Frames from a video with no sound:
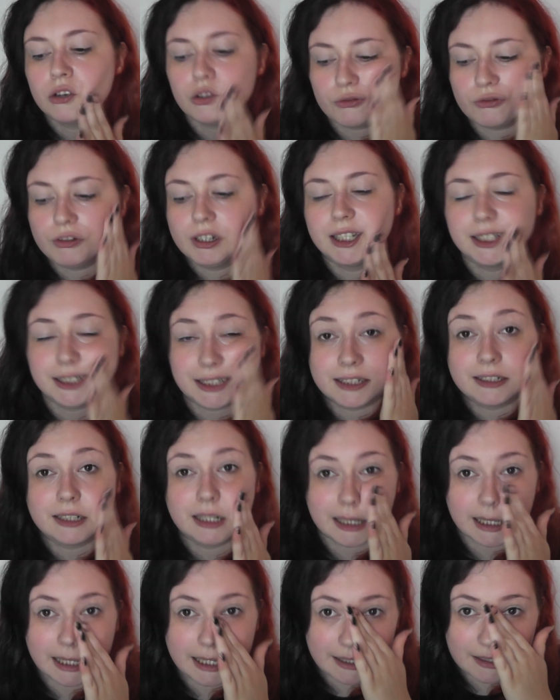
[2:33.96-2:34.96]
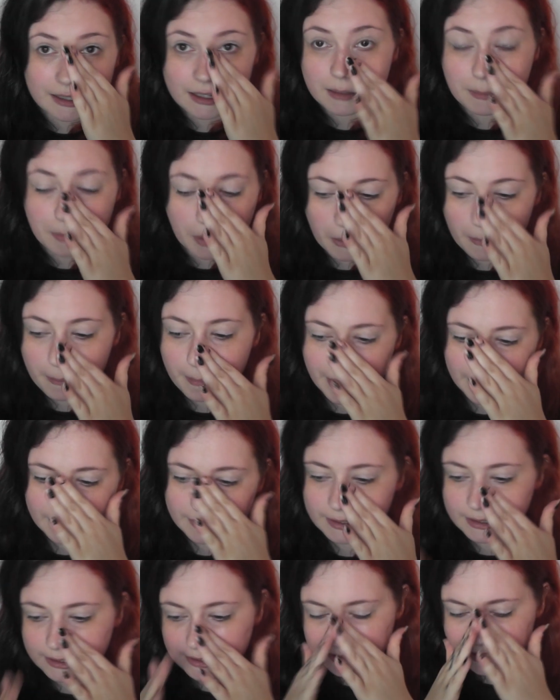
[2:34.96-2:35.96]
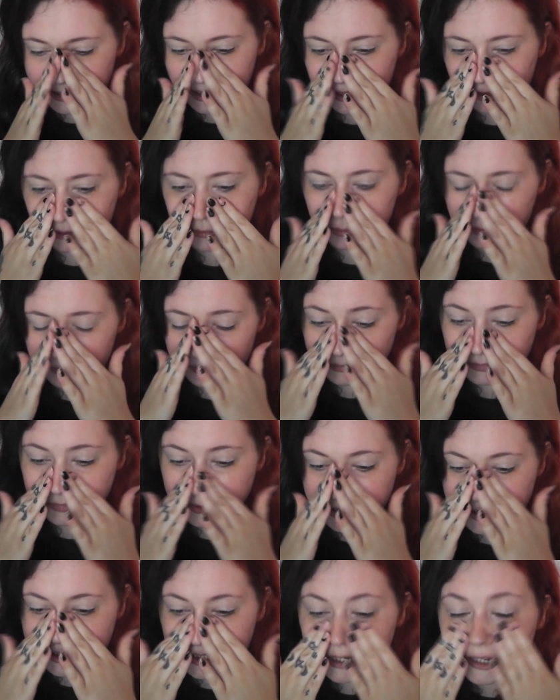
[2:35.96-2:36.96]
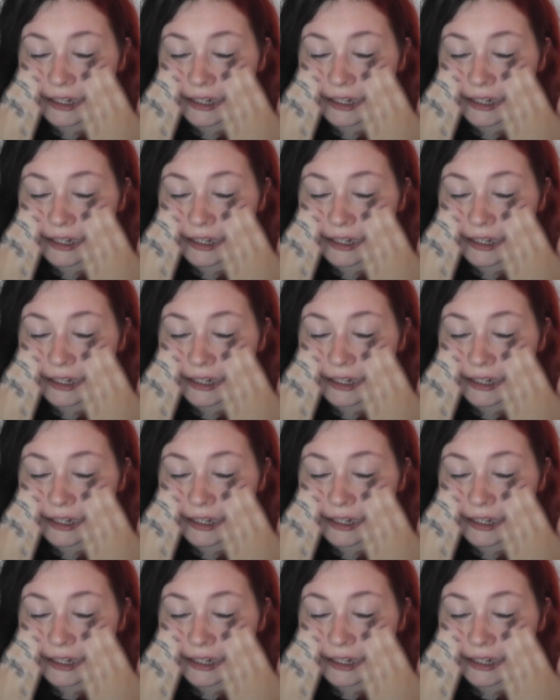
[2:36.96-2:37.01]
reading and learning about bands and albums,